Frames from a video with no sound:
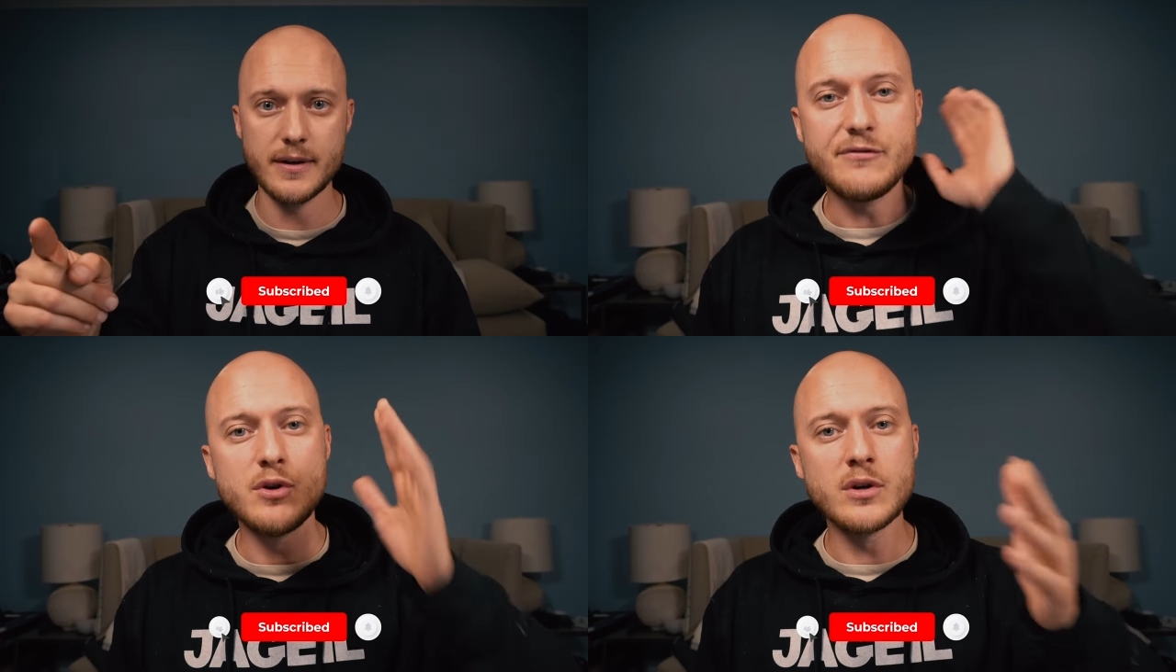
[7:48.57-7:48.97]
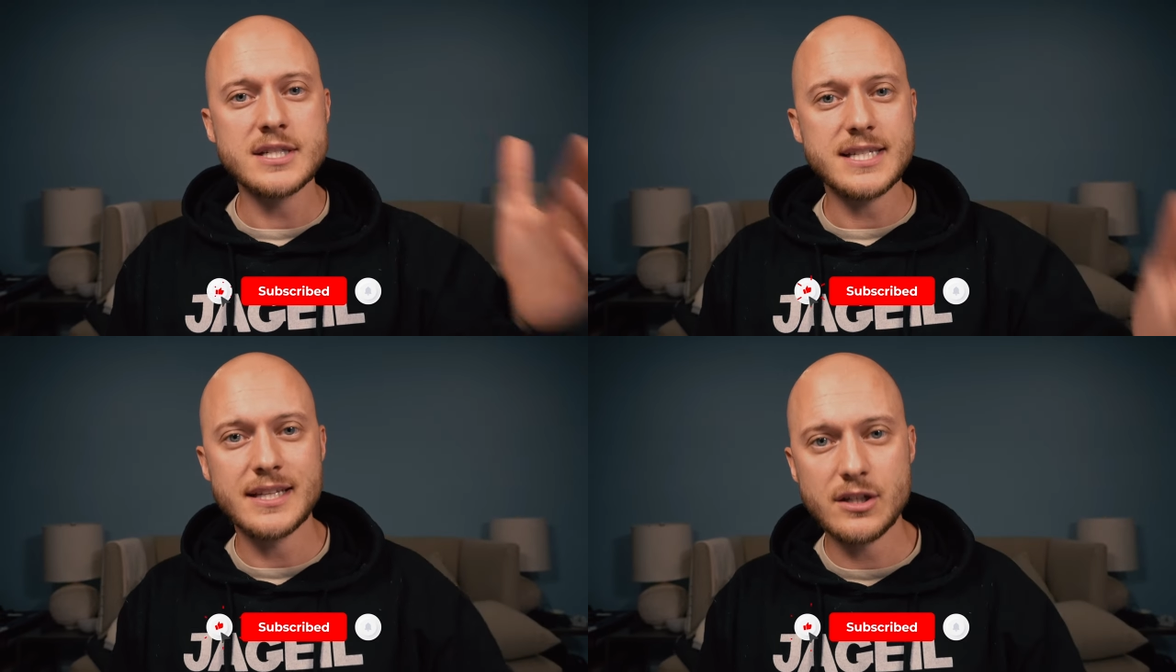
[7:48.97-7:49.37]
If you
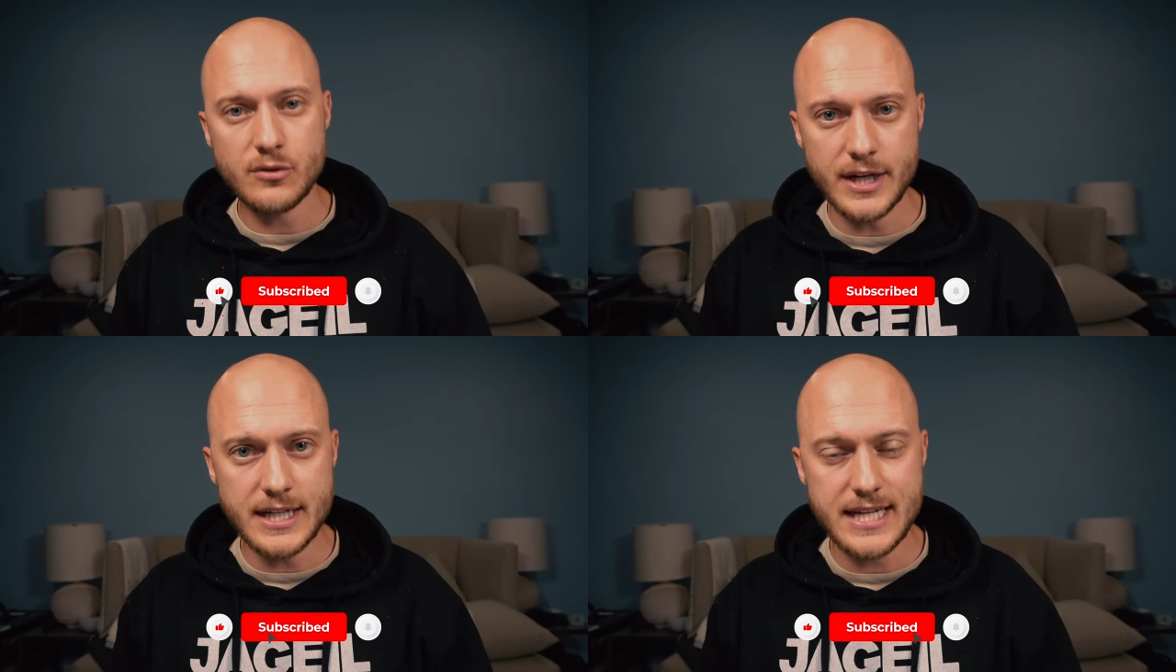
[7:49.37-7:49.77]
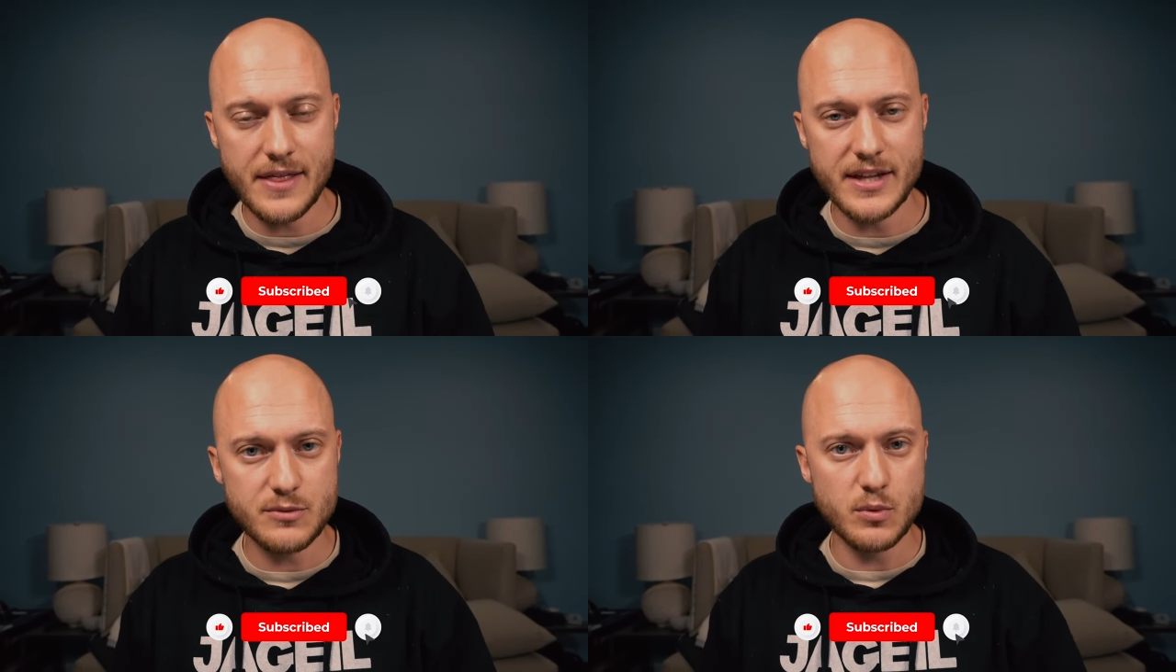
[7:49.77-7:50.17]
understand the Greeks,
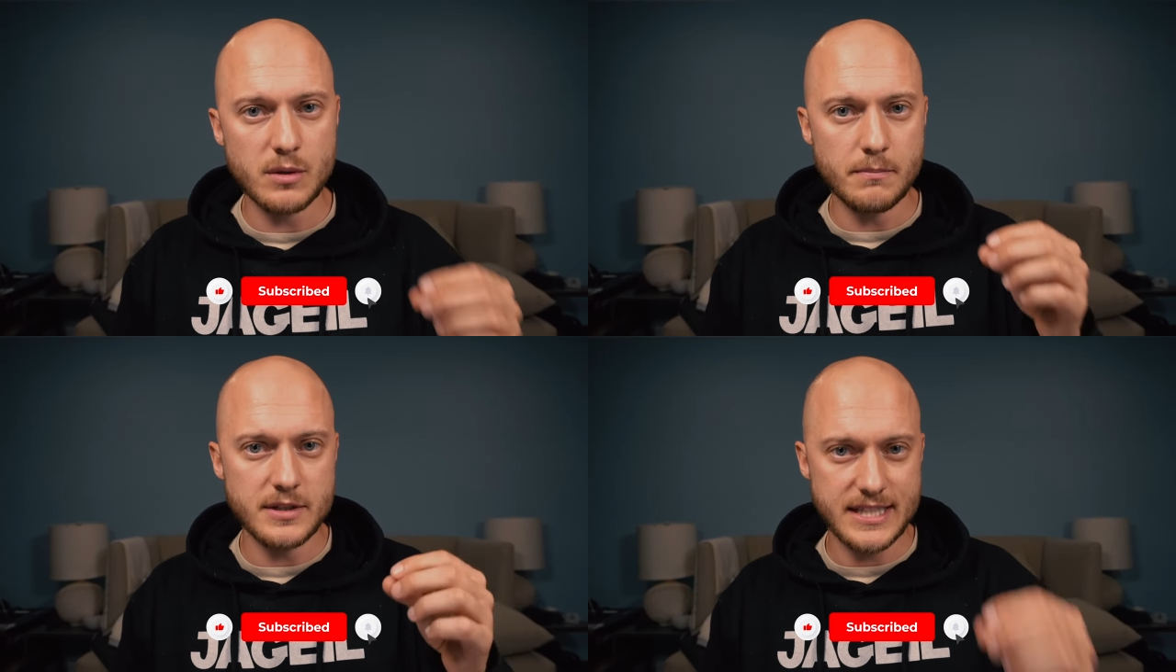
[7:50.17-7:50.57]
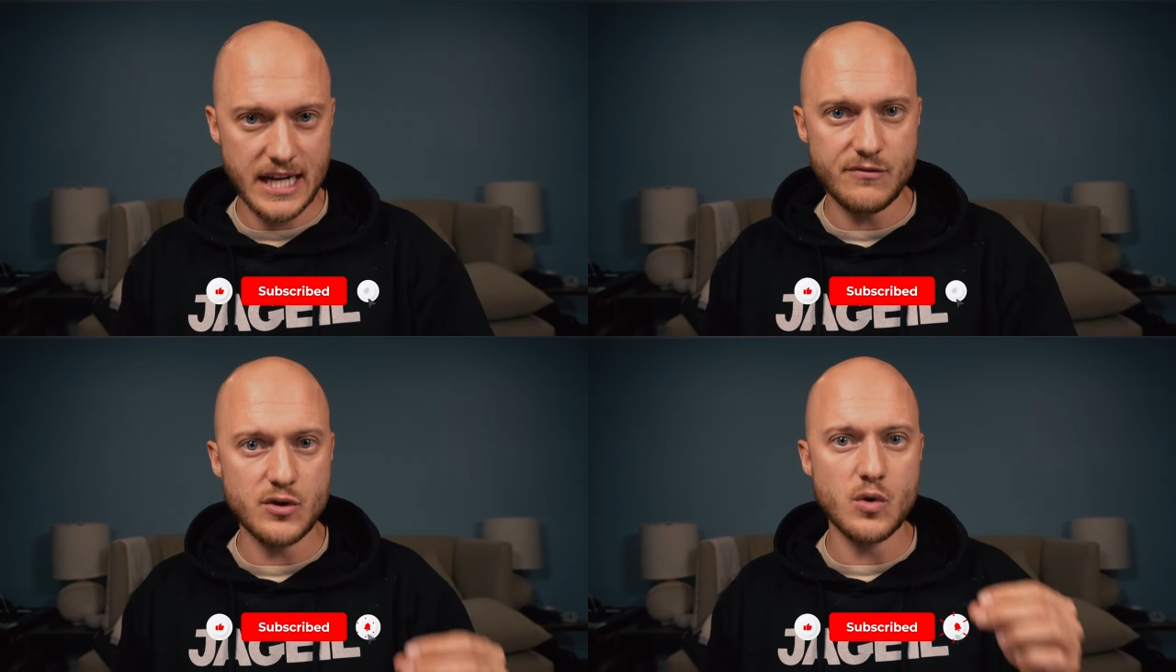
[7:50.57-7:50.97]
this will
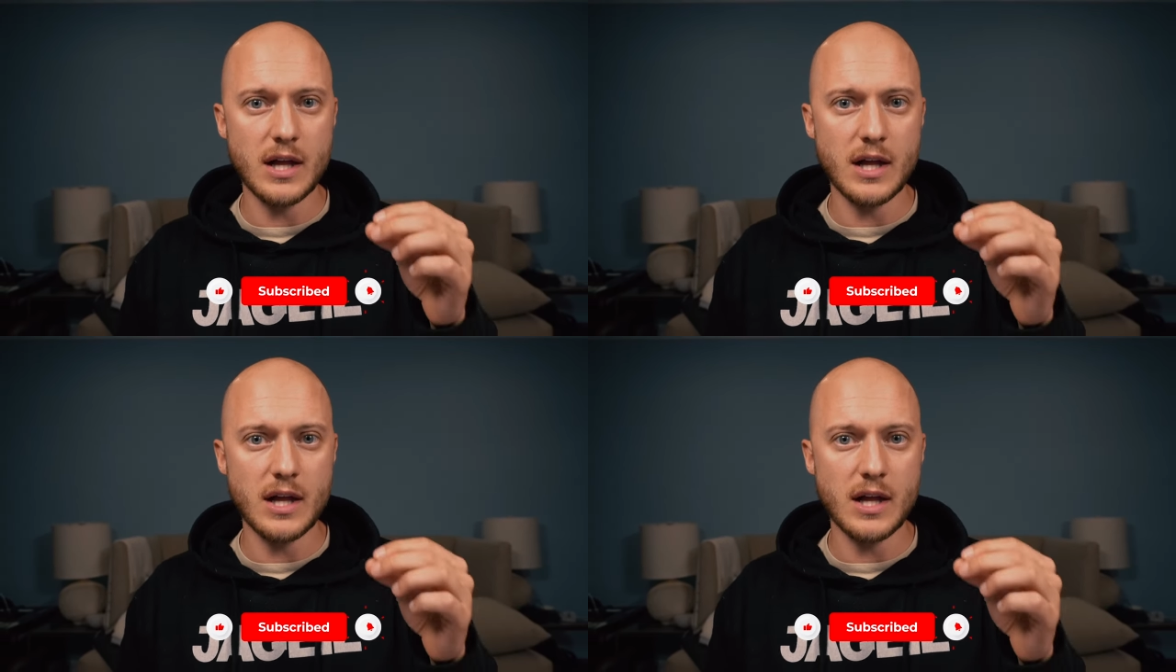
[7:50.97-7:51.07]
save you